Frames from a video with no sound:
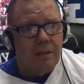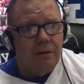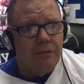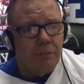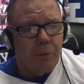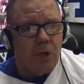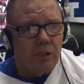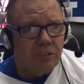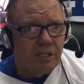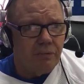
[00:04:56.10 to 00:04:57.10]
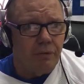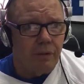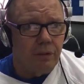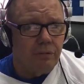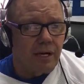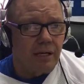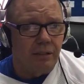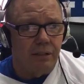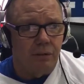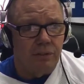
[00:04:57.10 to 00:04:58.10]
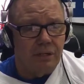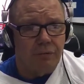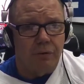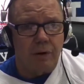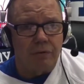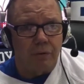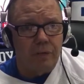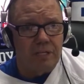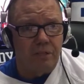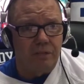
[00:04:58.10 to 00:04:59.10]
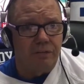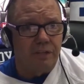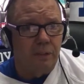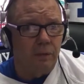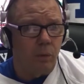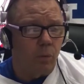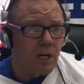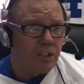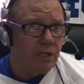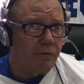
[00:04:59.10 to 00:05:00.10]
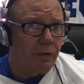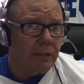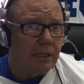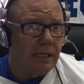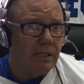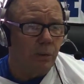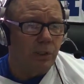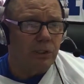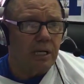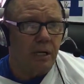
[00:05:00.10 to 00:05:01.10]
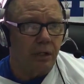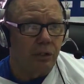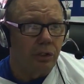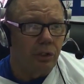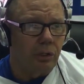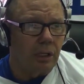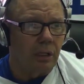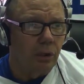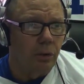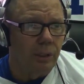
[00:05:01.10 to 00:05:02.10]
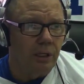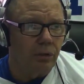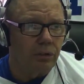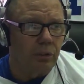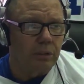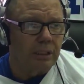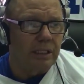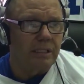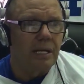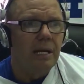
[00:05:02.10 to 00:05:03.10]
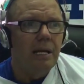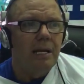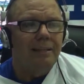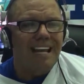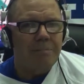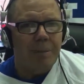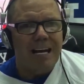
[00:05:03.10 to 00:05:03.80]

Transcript: Football is different. You've got, different referees on the field that watch different things, which is kind of good. You can clue in on certain things. That